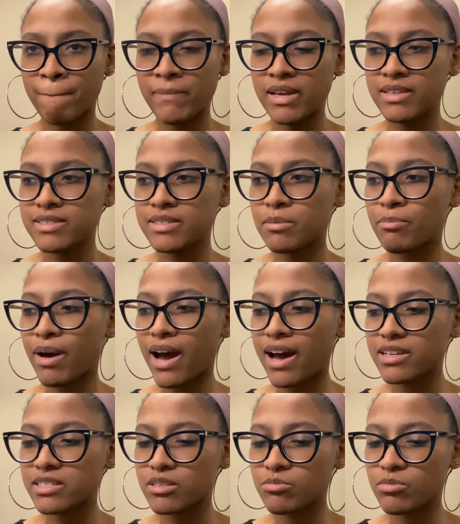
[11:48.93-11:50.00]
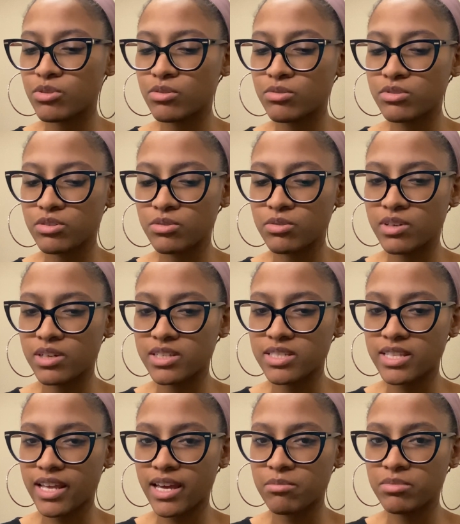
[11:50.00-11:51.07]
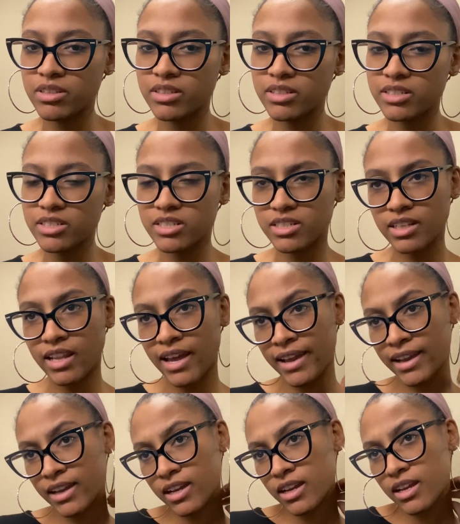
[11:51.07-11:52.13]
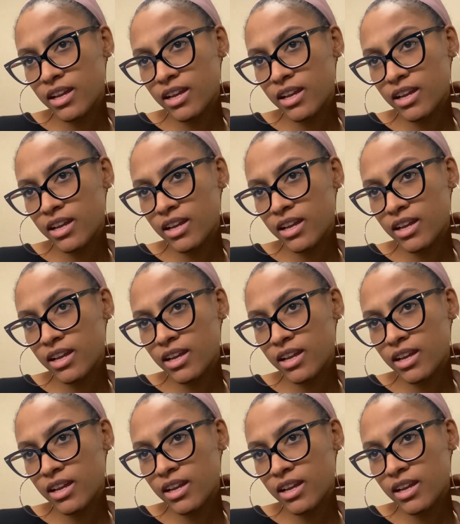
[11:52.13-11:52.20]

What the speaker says: It's impossible to establish, like,